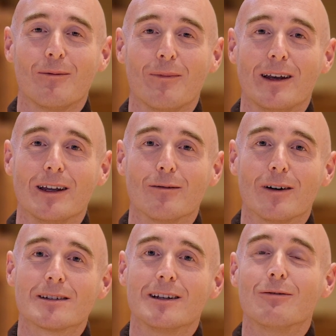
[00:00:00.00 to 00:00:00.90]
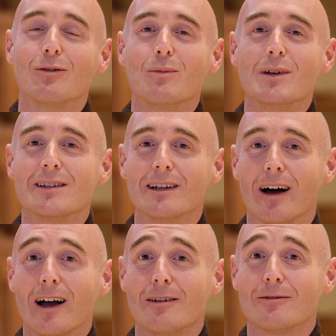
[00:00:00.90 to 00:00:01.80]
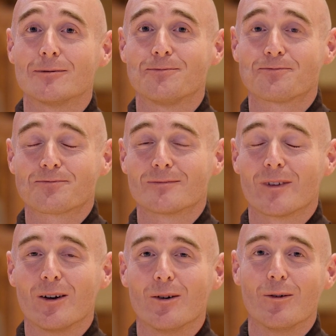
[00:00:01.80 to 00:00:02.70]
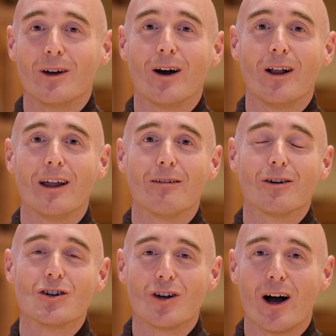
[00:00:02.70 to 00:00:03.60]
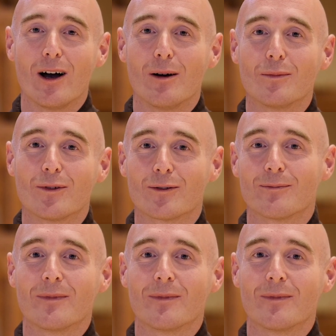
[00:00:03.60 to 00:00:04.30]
Many of us live a busy life. We all have our jobs.